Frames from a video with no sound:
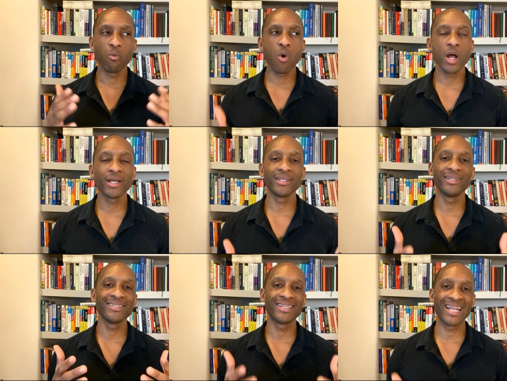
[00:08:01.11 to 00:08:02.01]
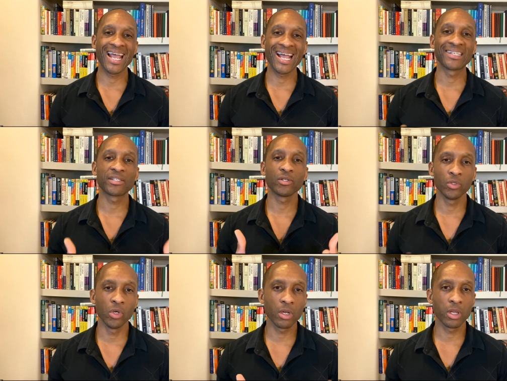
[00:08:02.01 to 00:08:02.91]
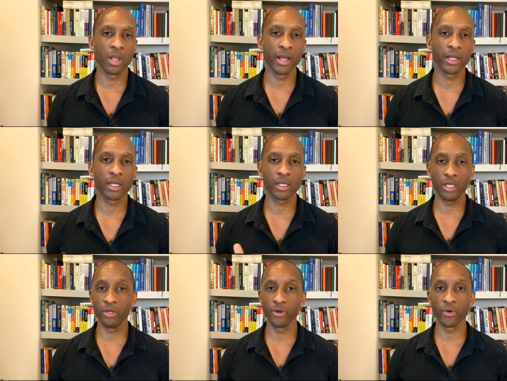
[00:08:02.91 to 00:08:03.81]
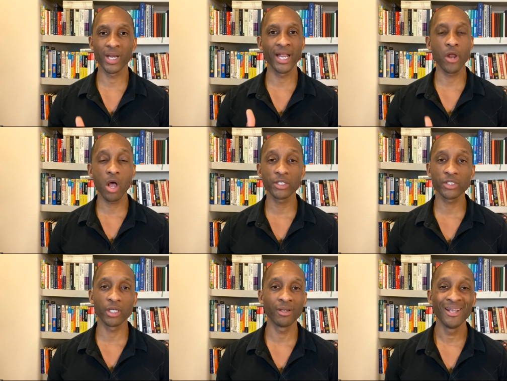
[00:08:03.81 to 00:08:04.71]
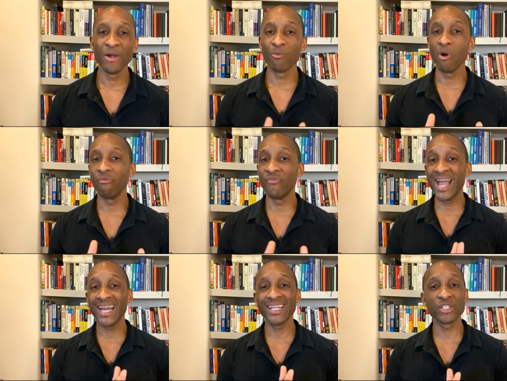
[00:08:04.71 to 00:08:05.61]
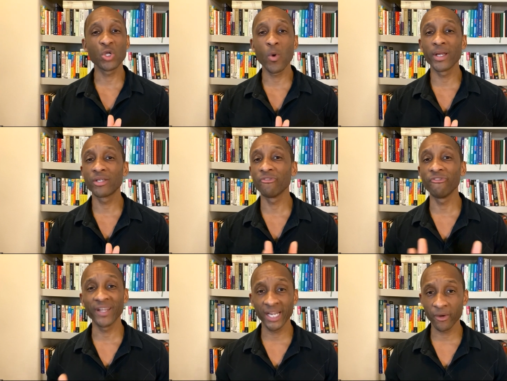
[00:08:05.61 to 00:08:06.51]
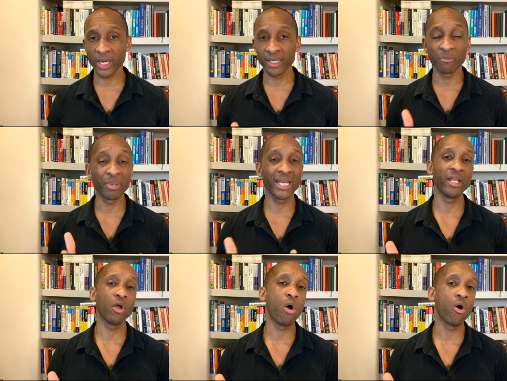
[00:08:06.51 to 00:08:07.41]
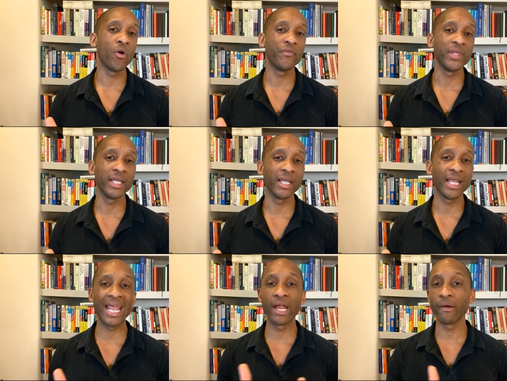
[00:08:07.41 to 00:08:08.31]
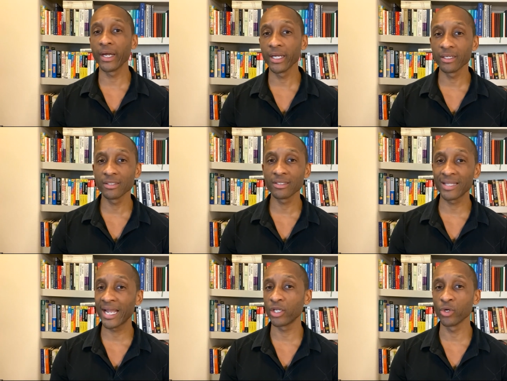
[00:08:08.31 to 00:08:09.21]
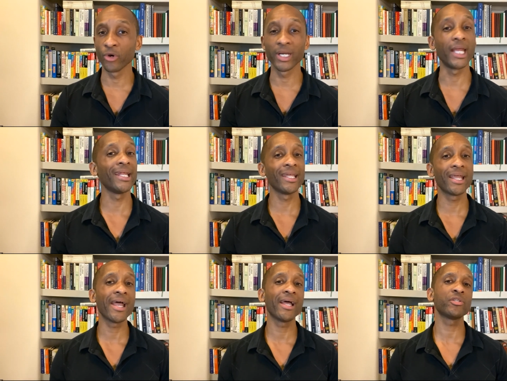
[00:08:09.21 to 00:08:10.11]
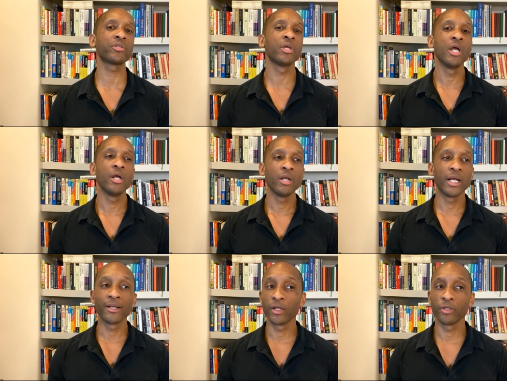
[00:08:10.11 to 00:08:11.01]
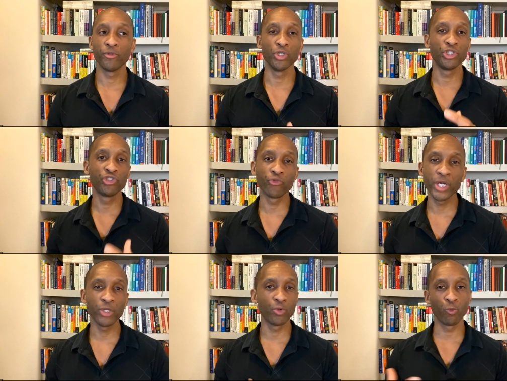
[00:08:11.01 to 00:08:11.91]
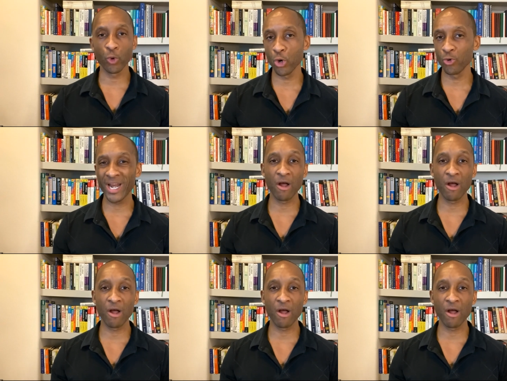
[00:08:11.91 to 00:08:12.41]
what does gas look like here in Austin? Well, that is going to vary depending on the areas that you're getting gas, uh, the street, the road,